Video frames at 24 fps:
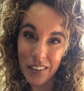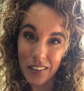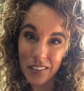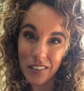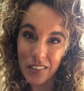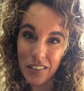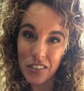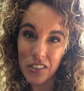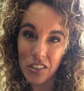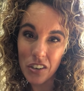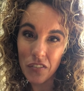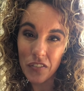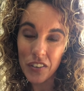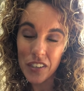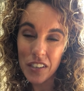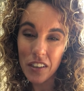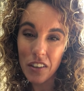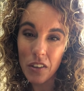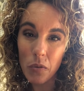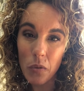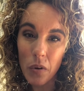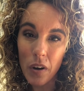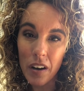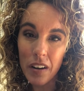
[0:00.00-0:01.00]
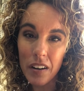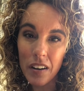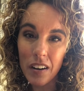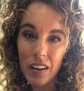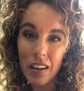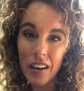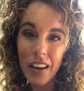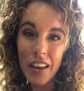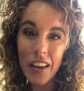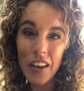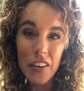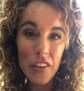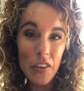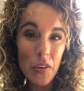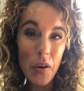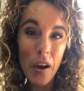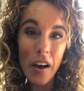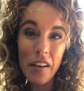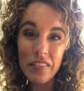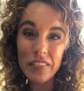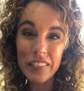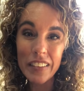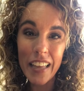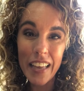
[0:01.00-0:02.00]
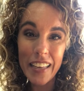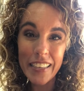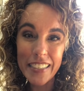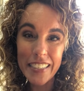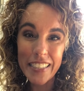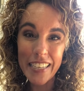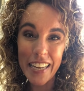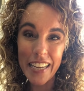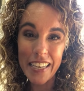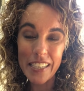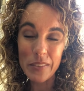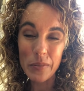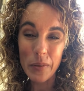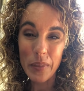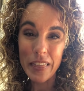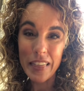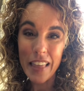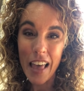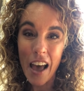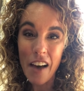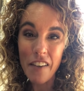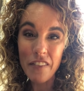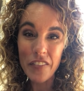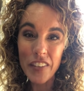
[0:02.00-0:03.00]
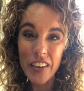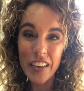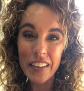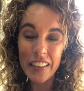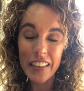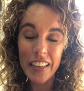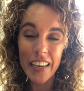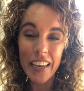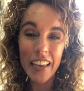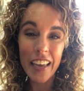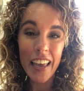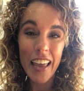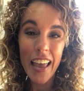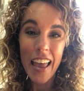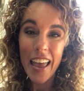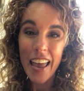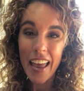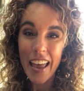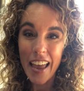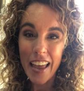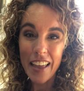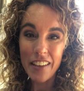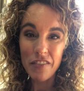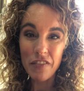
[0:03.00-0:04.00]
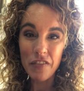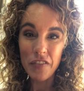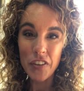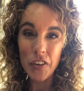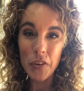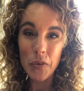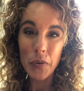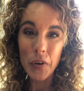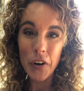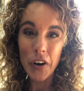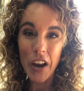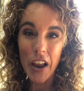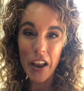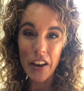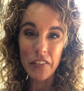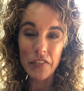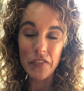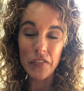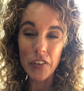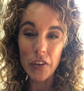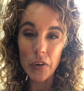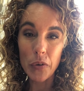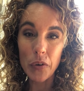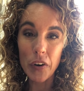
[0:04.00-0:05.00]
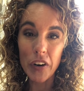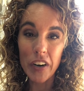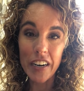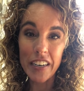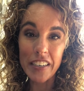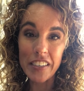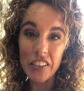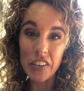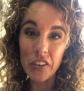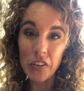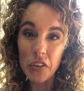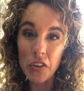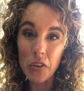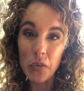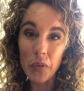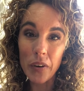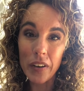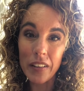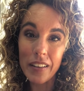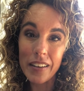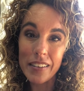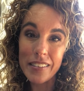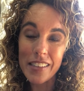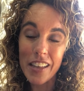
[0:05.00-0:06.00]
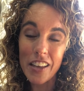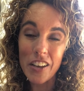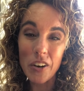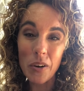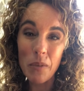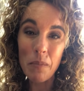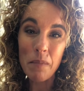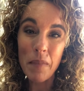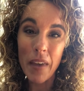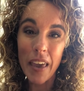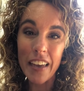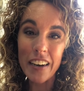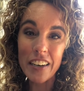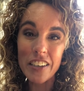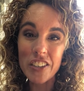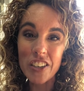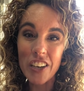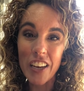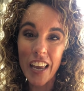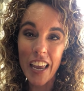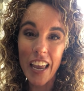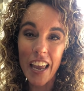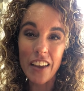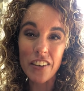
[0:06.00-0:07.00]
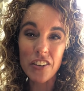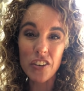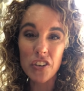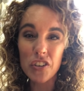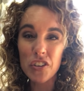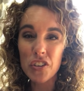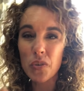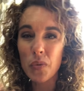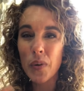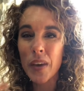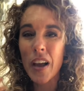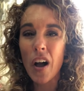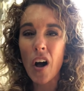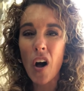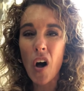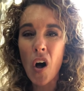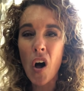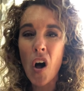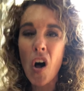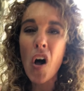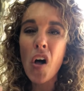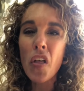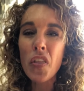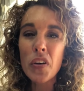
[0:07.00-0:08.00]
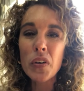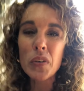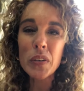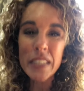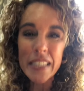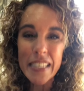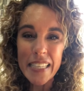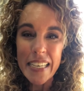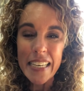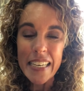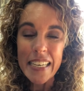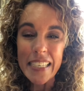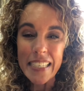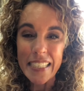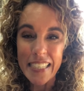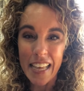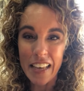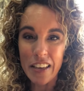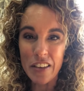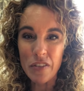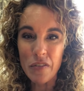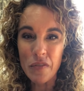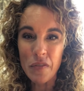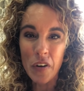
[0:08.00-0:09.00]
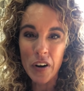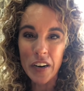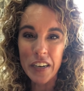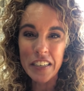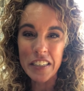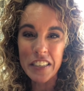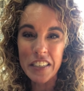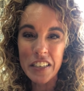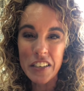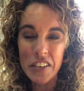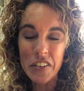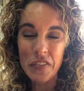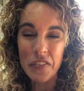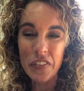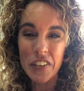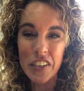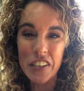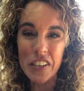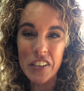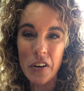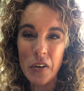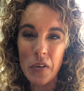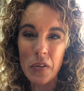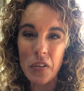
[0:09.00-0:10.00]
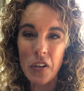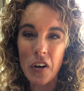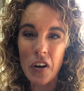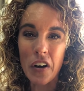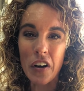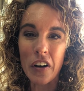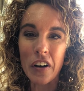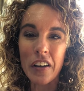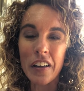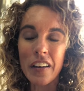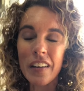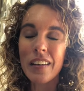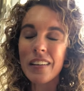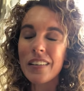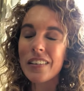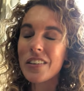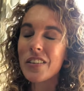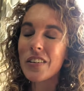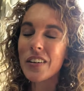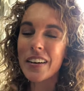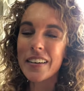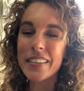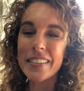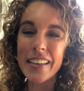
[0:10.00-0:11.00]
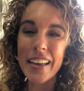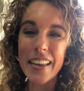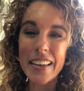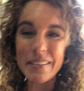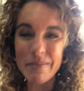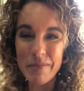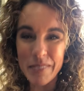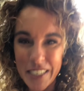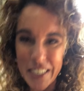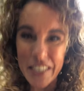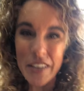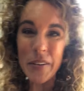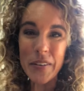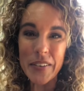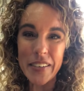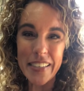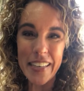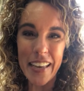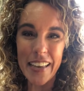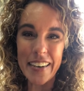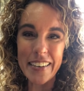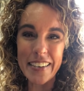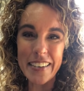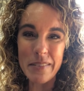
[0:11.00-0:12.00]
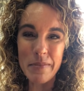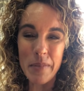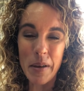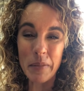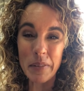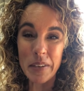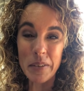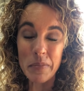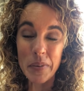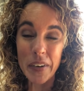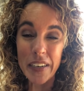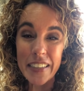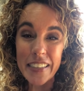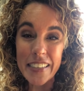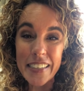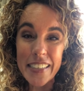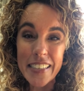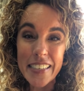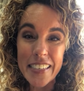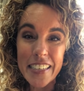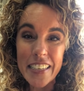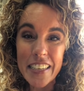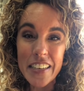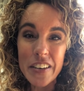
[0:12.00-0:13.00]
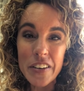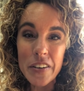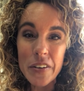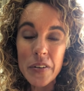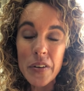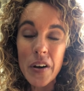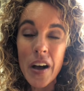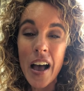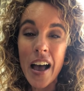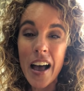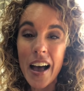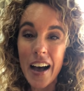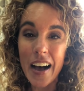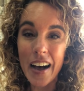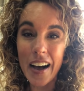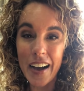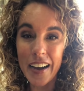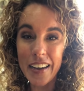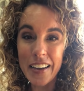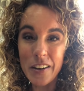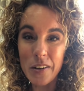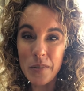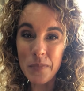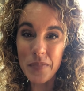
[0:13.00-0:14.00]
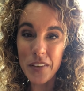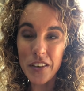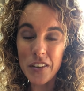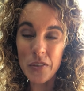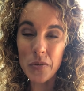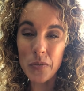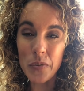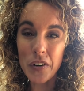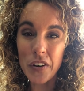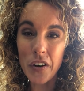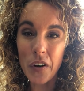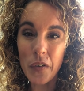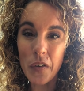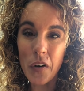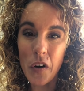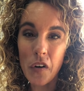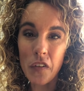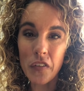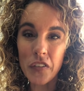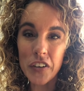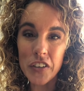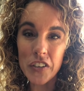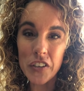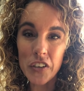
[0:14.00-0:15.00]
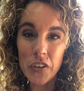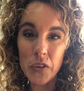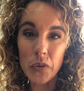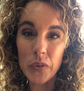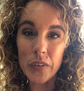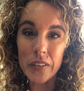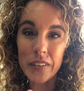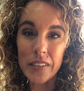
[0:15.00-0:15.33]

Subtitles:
under the surface of the water, you have less days with that feeling and fewer until you realize that you're managing it and you're doing all those things that you've wanted to do for so long. You guys, I am so excited to be able to bring this to you. I hope that you will go over to